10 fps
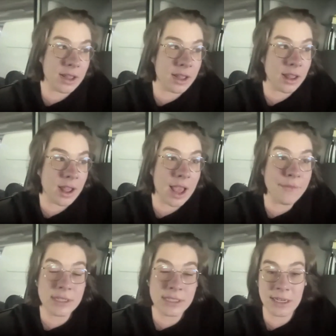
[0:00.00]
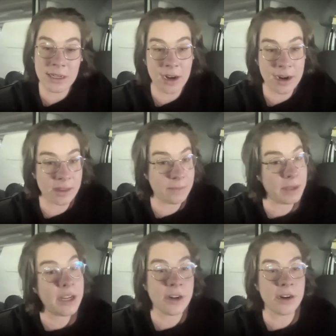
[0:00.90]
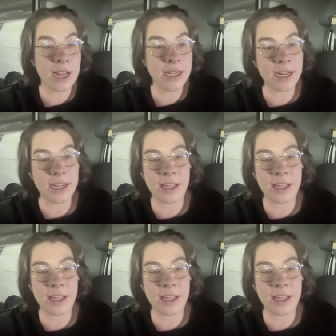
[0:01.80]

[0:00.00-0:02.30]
I, I haven't seen a lot of them here and